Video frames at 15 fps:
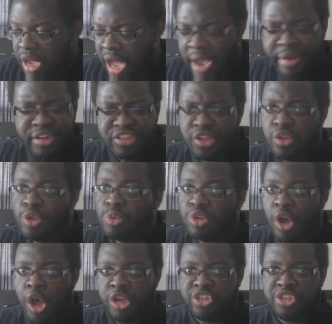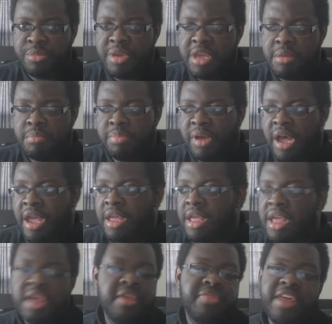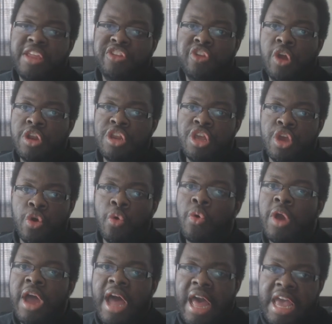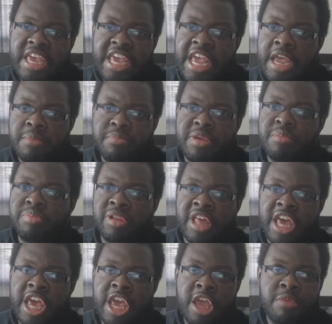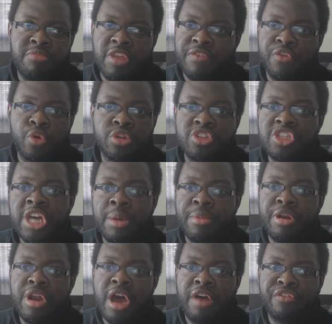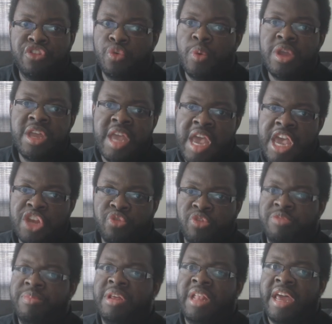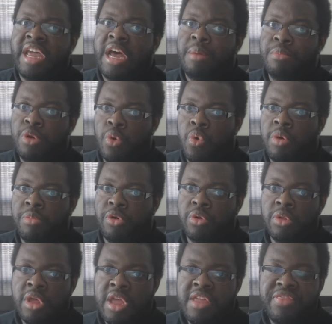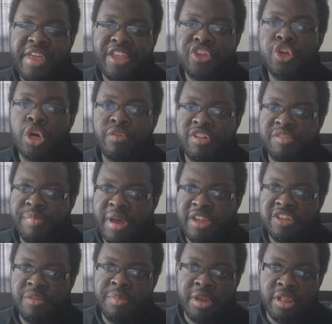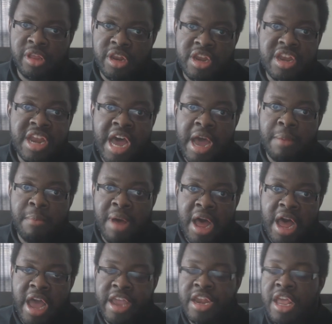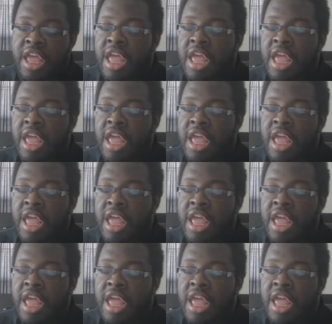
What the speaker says: until you talk to me, but that's on you. I can't be blamed if you're dumb enough to engage with me like I'm normal. That's your responsibility, not mine.